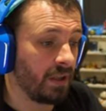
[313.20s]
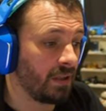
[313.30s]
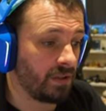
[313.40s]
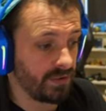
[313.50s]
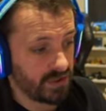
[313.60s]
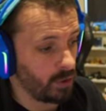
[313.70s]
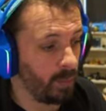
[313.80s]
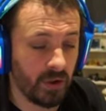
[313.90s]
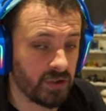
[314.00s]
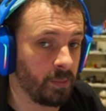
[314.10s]
there is no
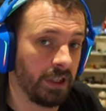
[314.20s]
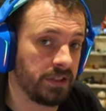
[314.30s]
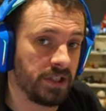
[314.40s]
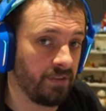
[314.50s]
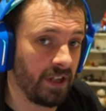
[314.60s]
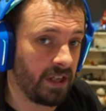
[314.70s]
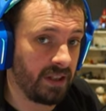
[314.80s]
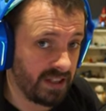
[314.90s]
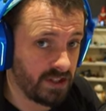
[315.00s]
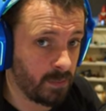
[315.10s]
possibility of
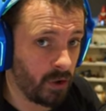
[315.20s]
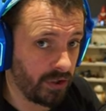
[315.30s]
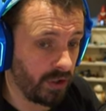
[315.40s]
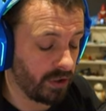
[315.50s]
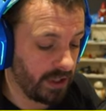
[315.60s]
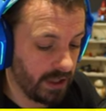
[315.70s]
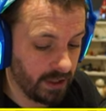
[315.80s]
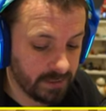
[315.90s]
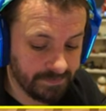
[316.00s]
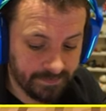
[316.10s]
anything spawning on here.
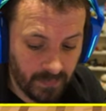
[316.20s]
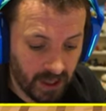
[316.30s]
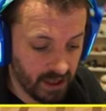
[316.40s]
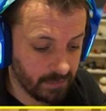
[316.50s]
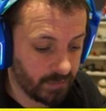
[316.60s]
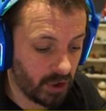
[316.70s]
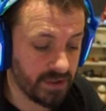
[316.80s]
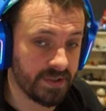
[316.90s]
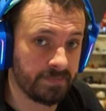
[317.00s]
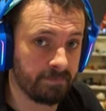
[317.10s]
Um,
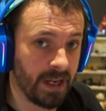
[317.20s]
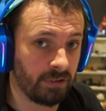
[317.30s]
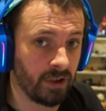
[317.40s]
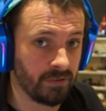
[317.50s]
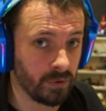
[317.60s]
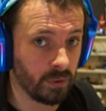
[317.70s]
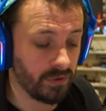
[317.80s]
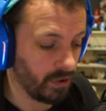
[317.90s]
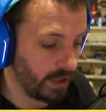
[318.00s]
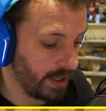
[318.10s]
cause Minecraft rules and
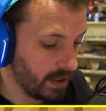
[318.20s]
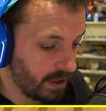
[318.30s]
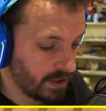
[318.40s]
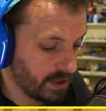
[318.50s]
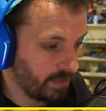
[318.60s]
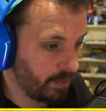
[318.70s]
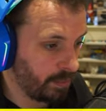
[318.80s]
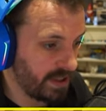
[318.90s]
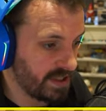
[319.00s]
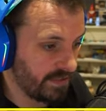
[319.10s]
all that. So if we
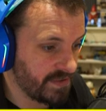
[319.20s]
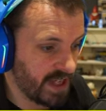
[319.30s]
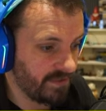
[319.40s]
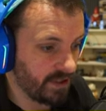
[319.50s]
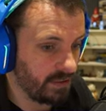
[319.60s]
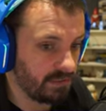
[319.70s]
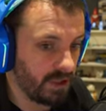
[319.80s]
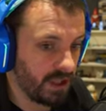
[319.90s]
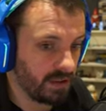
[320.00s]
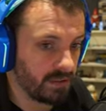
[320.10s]
press F7,
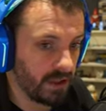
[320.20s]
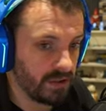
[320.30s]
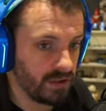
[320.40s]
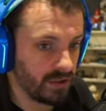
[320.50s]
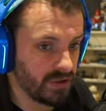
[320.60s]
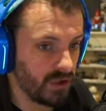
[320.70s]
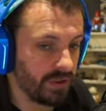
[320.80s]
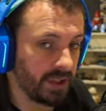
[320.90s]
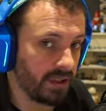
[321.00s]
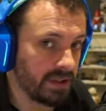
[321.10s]
it, it shows
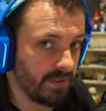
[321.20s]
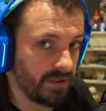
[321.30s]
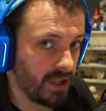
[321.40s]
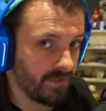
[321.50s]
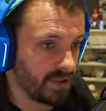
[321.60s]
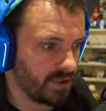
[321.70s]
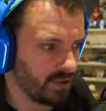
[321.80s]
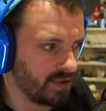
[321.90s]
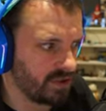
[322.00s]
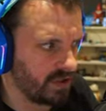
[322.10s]
nothing. Because F7
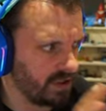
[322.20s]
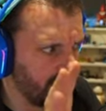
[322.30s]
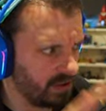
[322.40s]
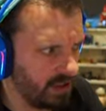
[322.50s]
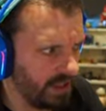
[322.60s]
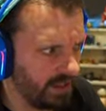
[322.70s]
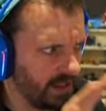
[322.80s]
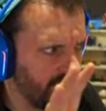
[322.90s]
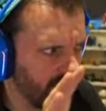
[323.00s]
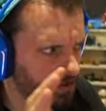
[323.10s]
shows the light
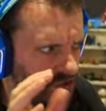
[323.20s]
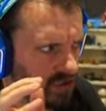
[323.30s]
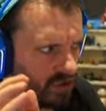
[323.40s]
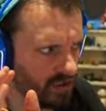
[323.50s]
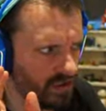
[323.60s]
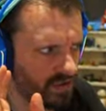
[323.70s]
levels or